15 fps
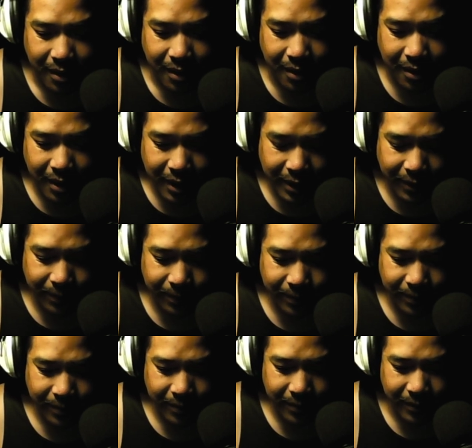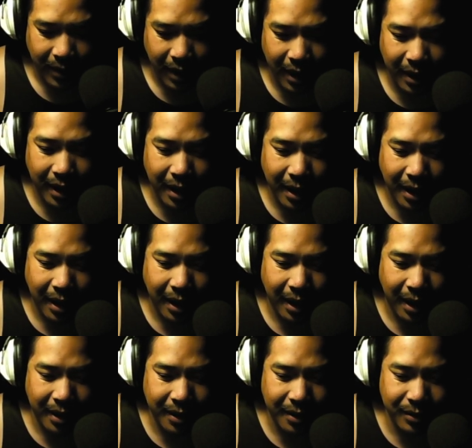All right,
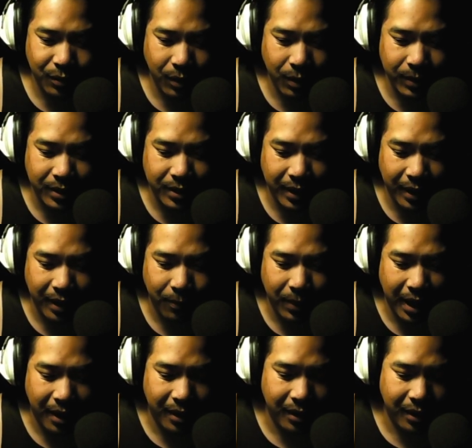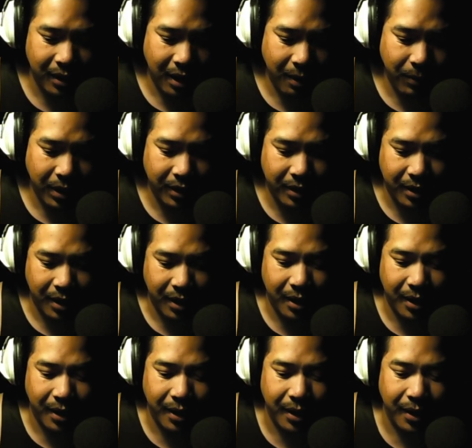and there's rumors saying they might limit
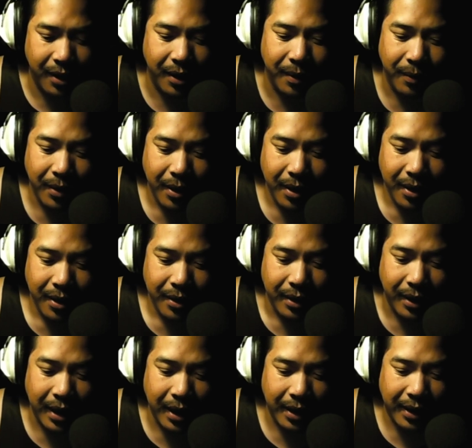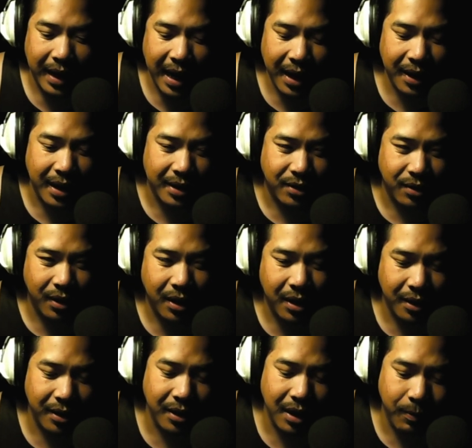the candidates, so they're gonna
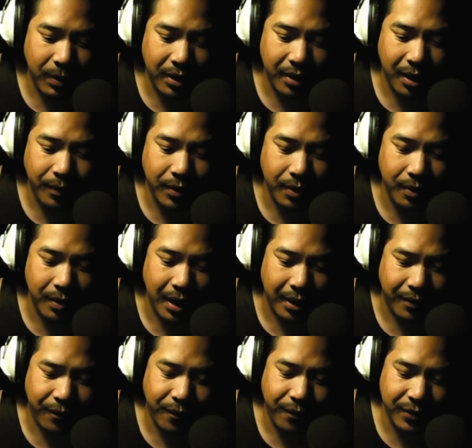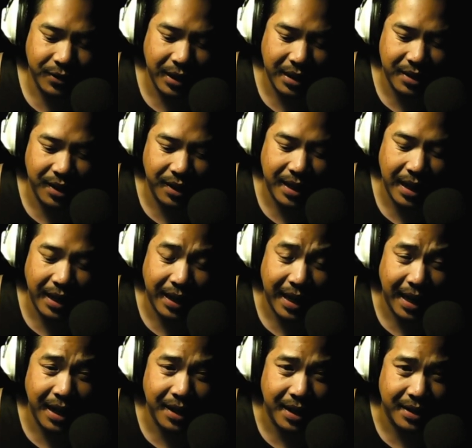limit up to like 6 to 10
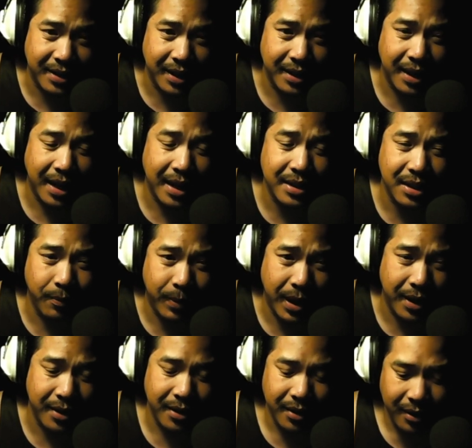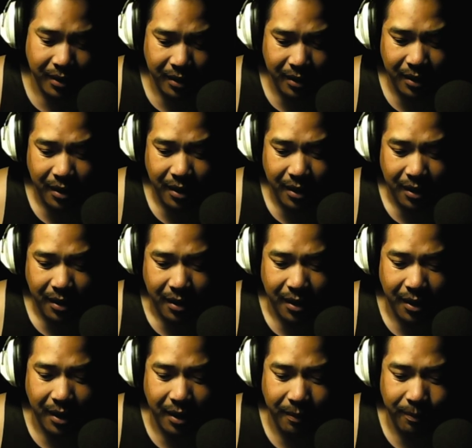candidates in the next debate. All
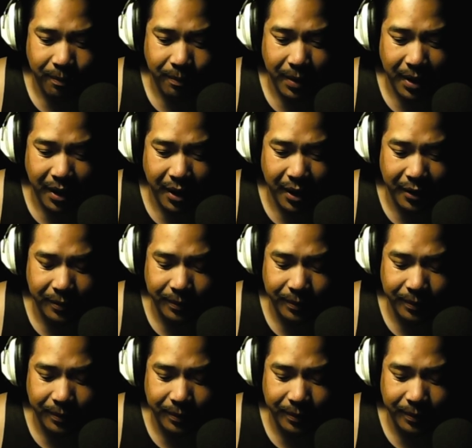right, but